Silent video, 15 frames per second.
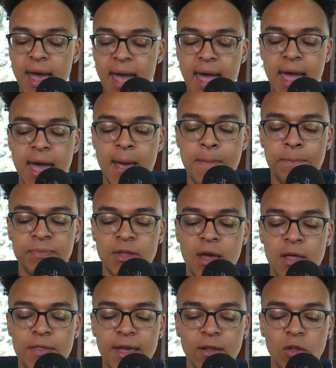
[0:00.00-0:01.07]
And
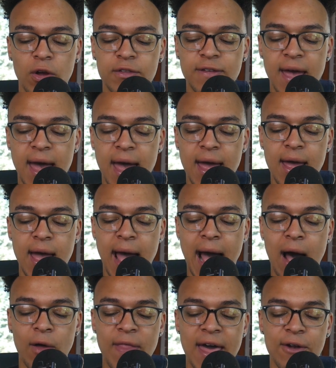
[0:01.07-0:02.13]
they looked at
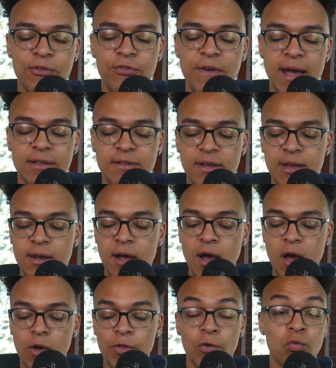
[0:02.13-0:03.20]
how that affected
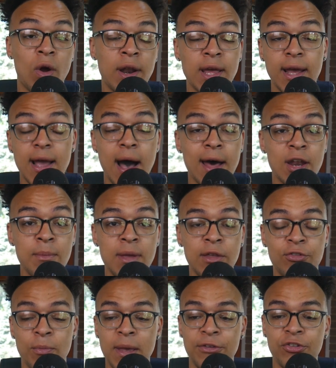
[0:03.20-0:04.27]
the running economy,
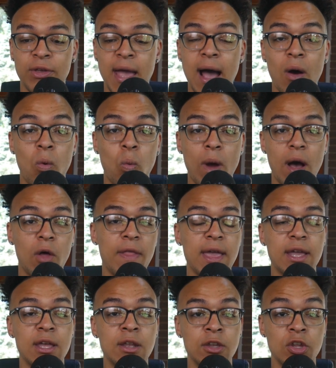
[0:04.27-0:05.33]
so basically how well they
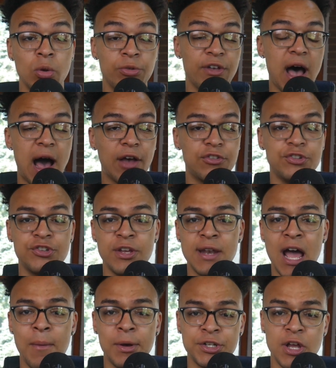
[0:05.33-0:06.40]
can use oxygen,
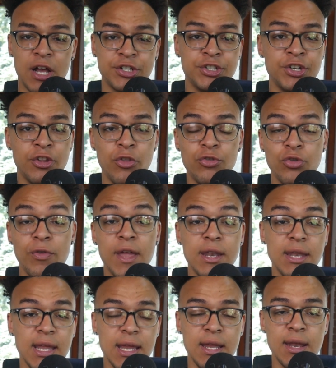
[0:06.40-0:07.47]
how much oxygen do they
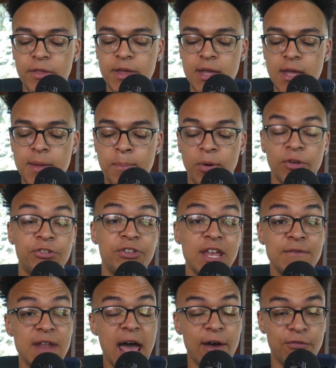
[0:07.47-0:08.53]
need, the
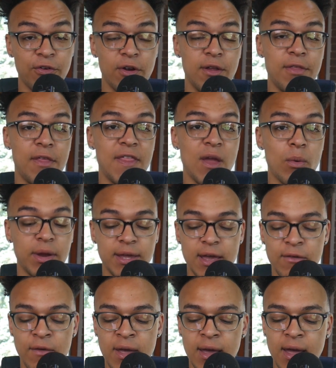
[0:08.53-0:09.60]
perceived effort that they were
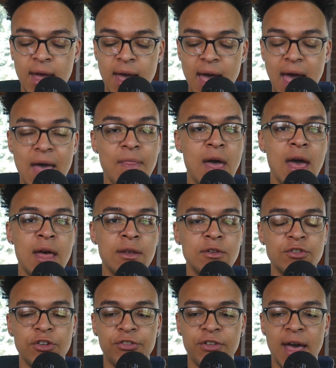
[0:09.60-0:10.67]
giving, and then
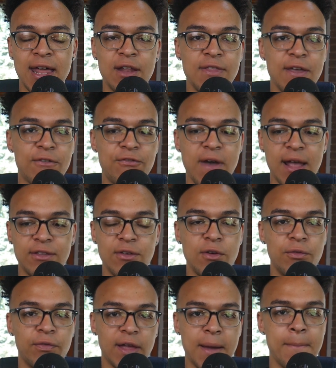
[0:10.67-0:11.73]
just kind of the
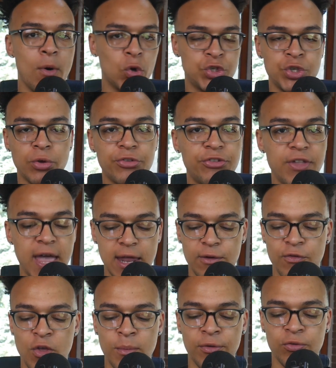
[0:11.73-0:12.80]
effective emotional state
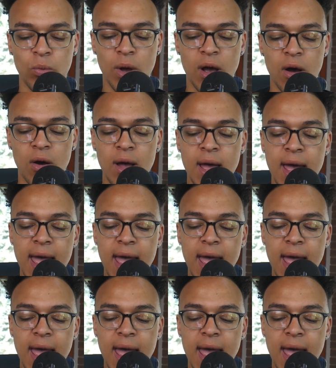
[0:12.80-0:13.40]
of them as well.